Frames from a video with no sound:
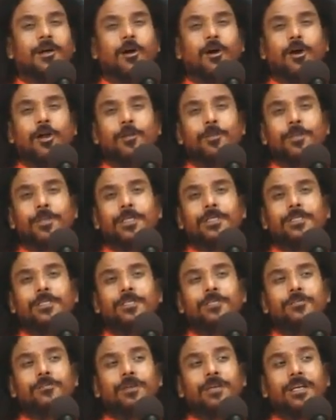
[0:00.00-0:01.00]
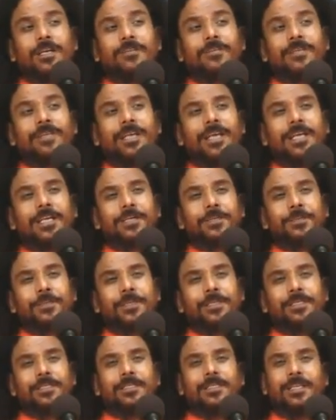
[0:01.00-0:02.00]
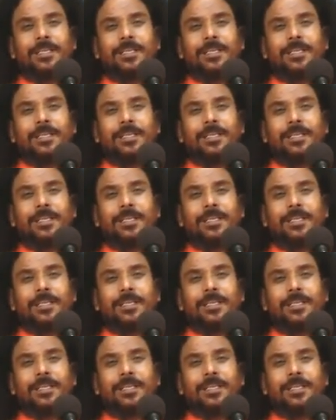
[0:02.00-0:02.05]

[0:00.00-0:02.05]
All persons who are living at beach,